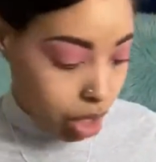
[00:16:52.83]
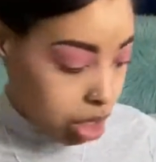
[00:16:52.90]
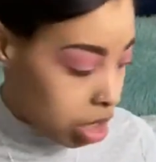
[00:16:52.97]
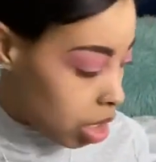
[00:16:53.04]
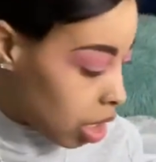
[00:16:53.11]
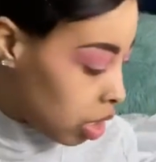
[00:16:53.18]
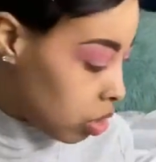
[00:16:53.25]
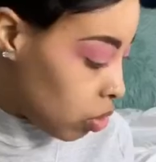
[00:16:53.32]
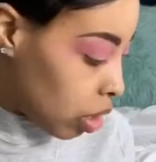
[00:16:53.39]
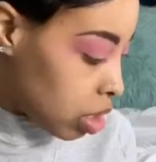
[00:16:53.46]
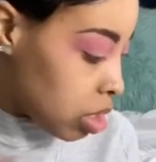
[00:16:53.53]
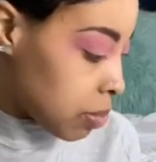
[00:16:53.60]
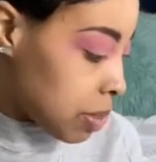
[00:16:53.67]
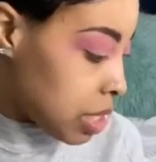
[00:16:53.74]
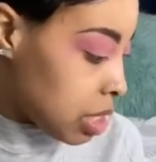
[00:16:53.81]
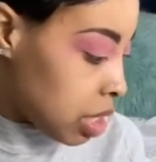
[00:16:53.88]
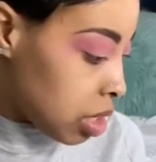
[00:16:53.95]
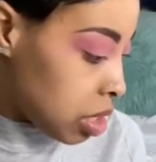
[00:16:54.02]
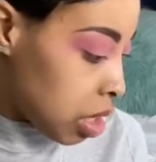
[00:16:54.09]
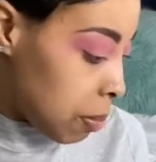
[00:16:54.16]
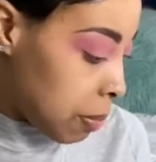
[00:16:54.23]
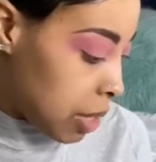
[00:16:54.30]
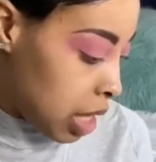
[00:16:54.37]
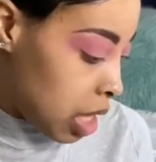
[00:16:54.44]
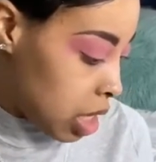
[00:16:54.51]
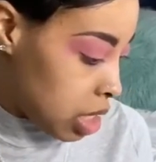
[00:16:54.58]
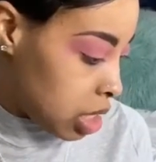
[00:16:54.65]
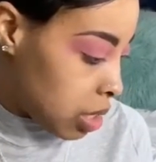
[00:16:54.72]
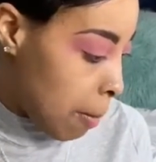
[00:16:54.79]
yeah, I do. I just want to stay to the
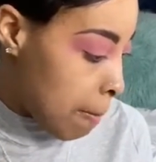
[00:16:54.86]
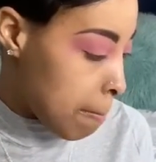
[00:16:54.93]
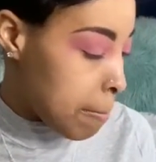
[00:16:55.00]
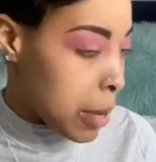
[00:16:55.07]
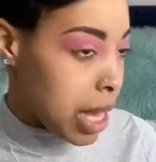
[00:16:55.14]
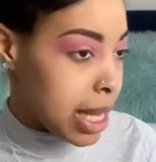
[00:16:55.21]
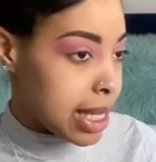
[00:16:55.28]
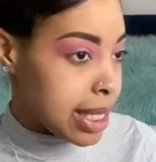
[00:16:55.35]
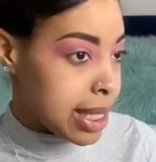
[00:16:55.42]
pinks, but